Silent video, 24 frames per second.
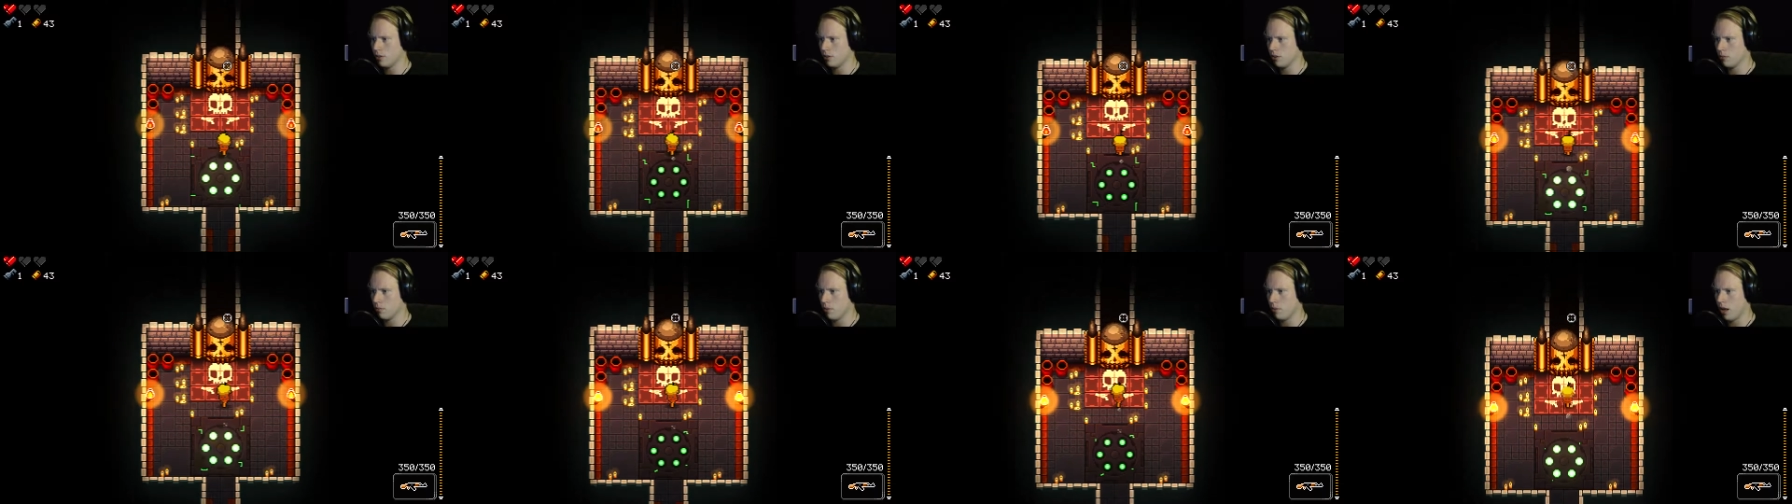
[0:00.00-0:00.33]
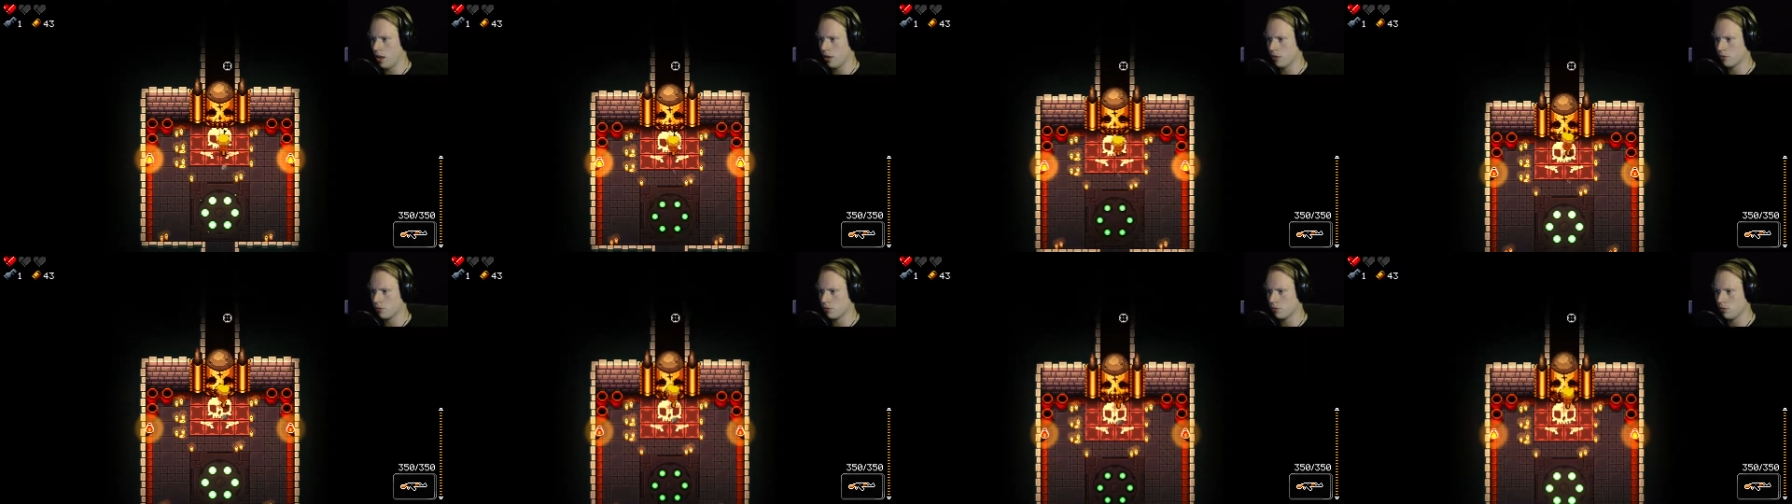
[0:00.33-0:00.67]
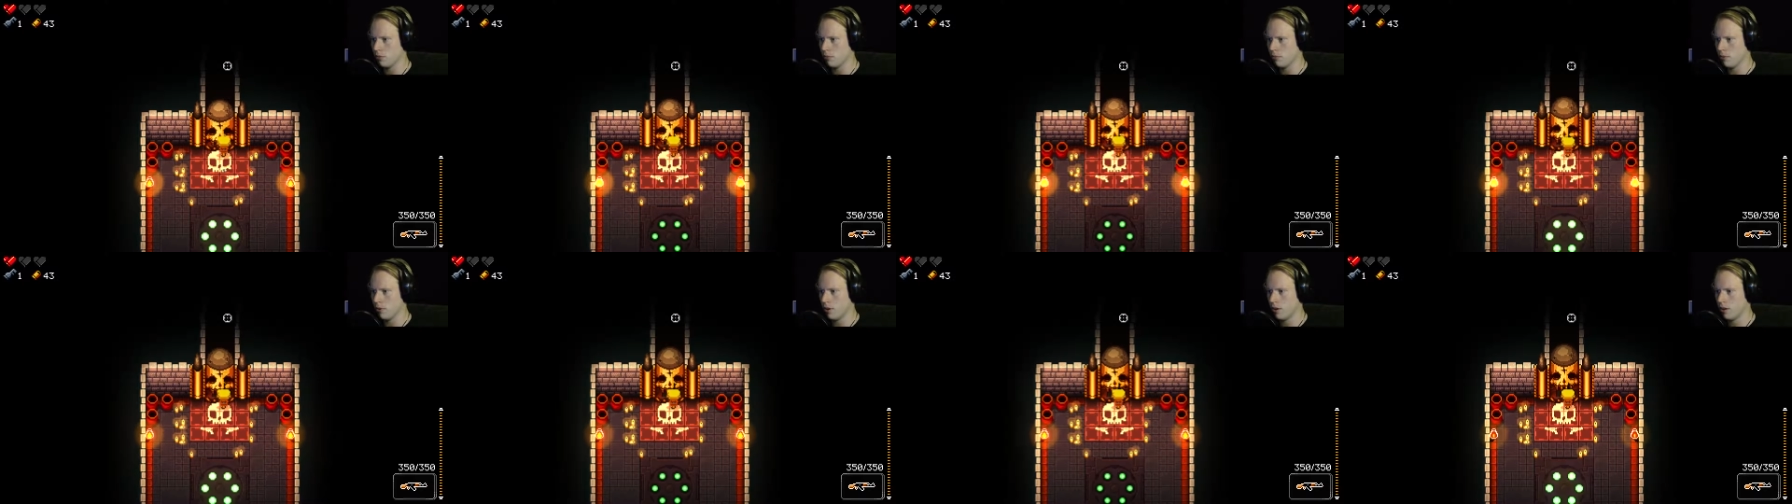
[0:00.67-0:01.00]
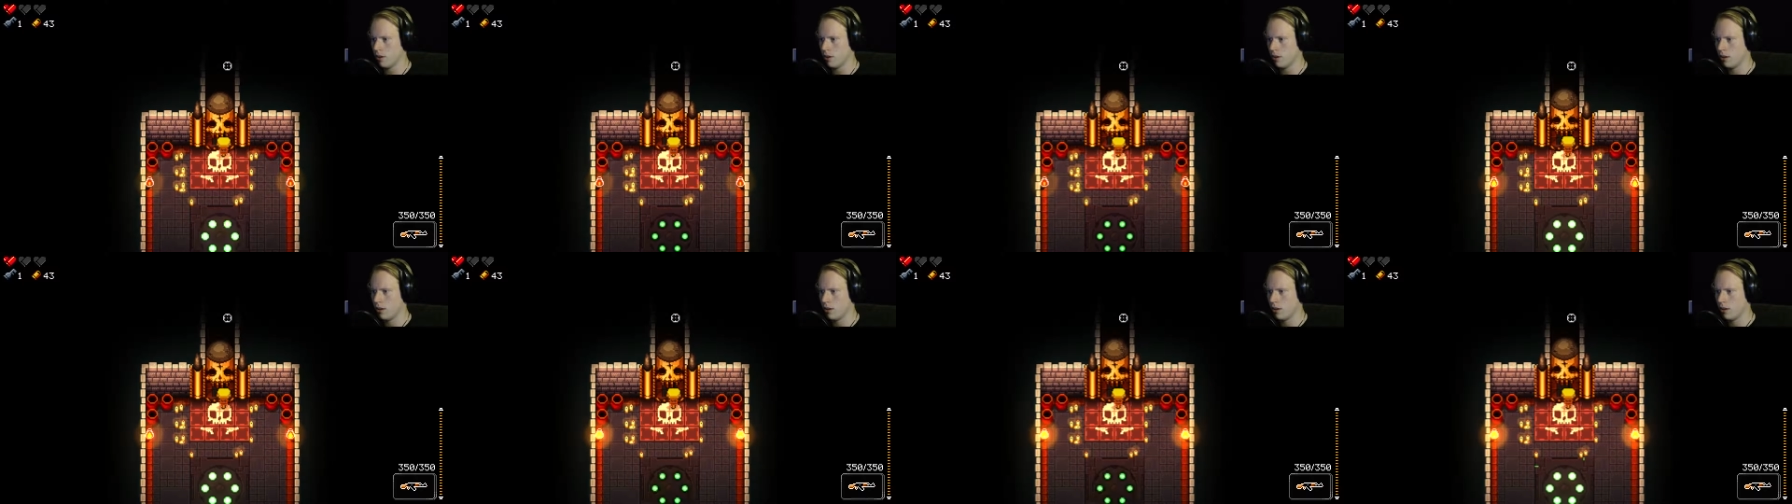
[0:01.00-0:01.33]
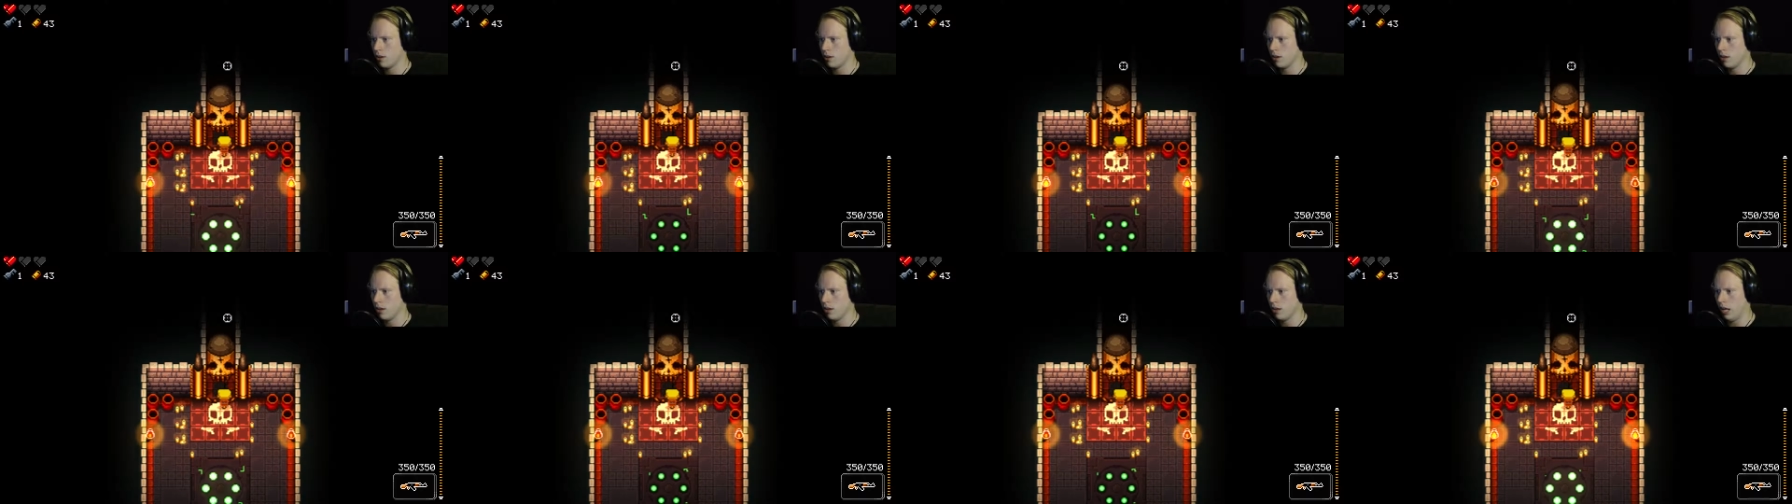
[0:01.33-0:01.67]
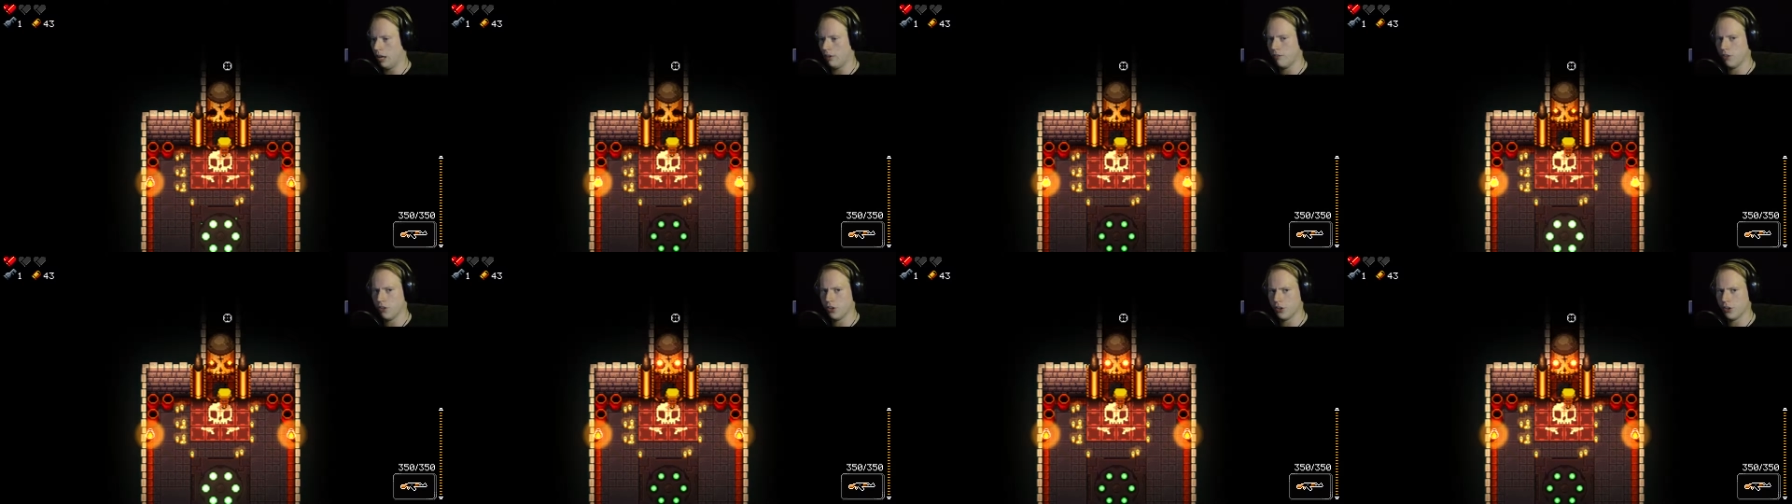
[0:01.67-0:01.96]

the boss room of